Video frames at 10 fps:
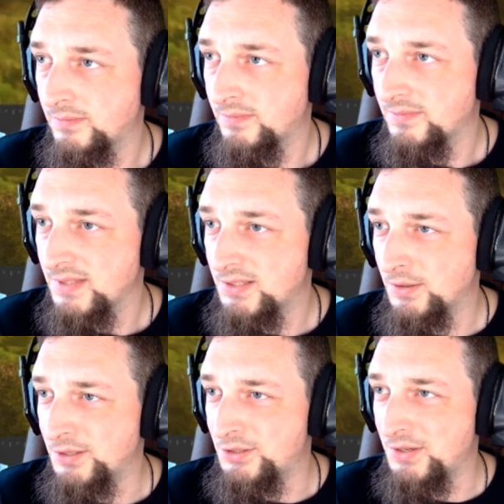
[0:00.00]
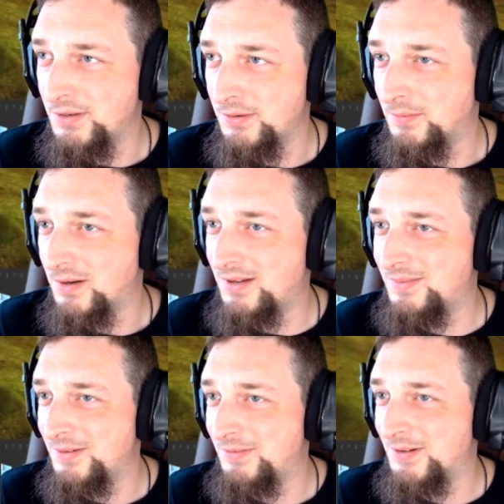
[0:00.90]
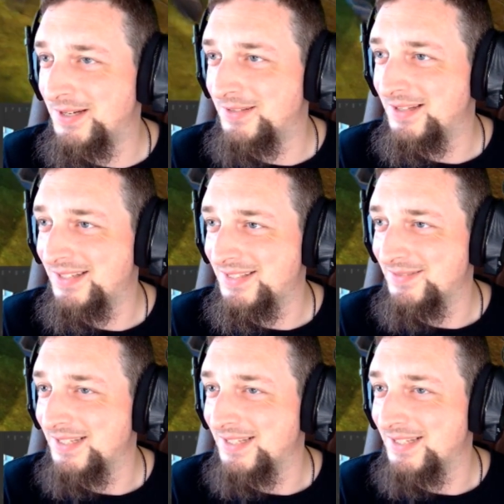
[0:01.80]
He's already shooting a wall before he even got to me.